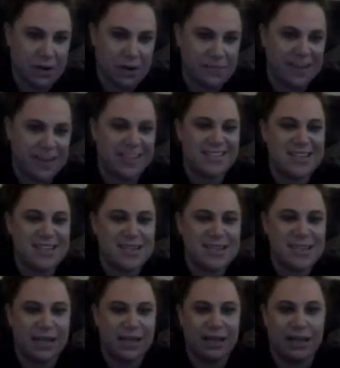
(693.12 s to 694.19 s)
recommend,
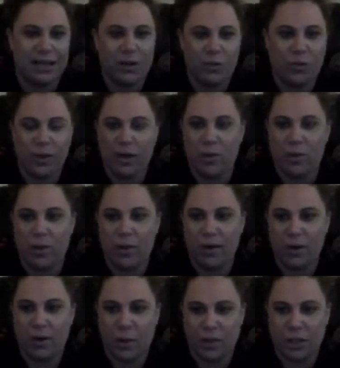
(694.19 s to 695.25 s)
click on week
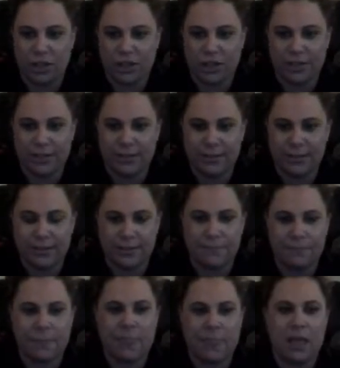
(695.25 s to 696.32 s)
1 questions.
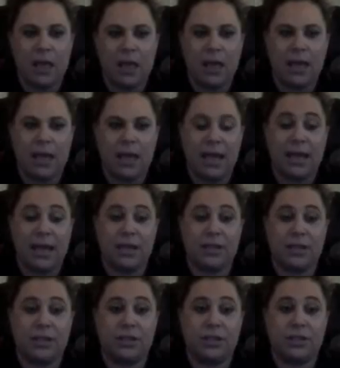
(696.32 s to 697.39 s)

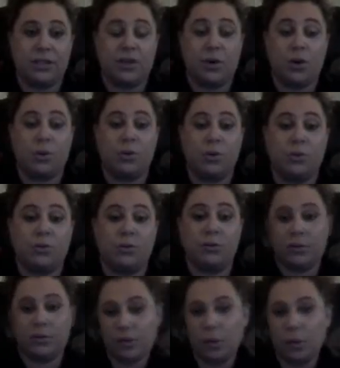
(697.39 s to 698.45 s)
And so
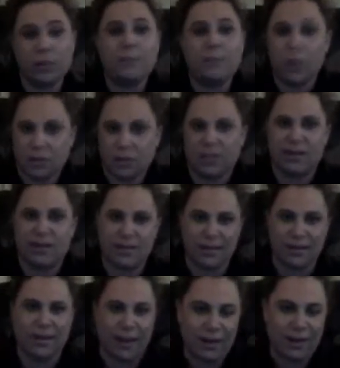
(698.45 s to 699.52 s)
no one's posted
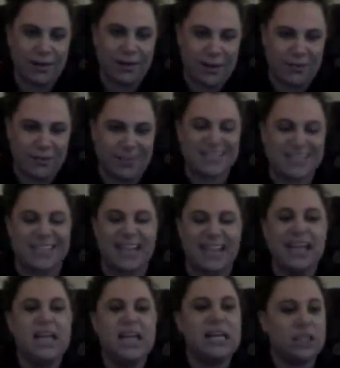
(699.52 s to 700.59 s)
anything yet,
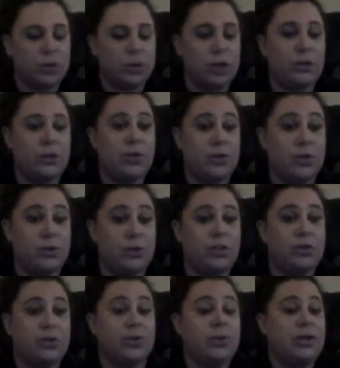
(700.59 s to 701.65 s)
obviously. So what you would do is
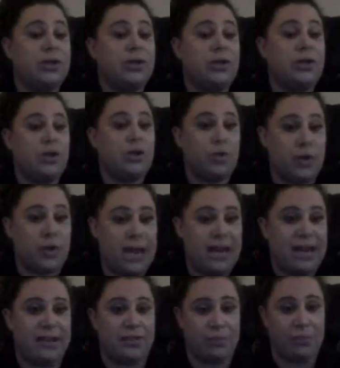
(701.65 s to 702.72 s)
you would create
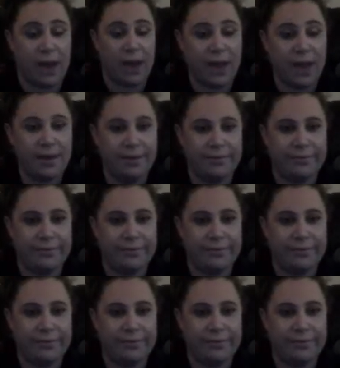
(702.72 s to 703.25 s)
a thread,